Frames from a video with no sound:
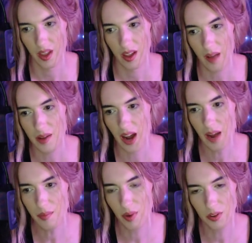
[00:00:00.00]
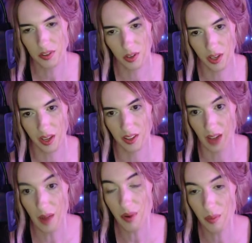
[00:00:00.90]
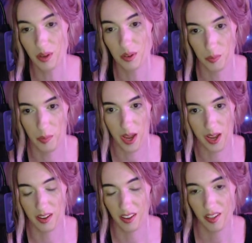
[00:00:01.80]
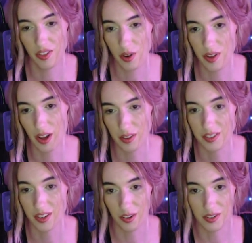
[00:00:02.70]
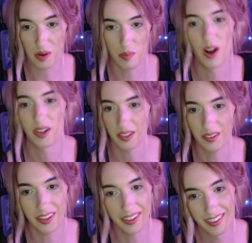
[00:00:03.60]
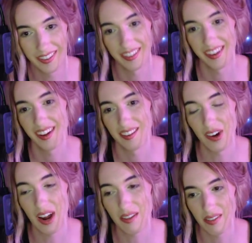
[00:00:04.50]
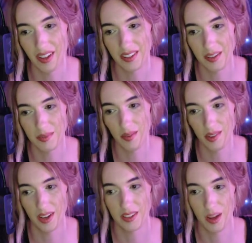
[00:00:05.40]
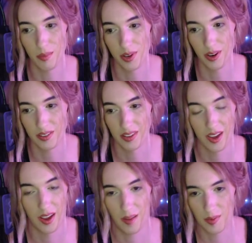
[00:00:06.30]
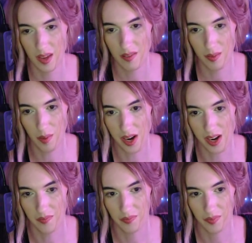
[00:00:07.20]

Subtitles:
I mean, I'm probably going to pay $30,000 out of pocket for FFS sometime in the next couple of years. I'm saving the money.